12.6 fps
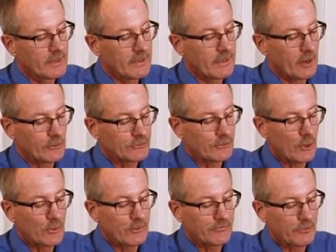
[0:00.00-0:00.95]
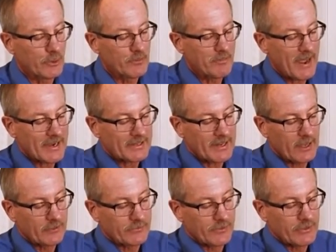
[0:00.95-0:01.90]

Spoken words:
and I'll slow the flume back down for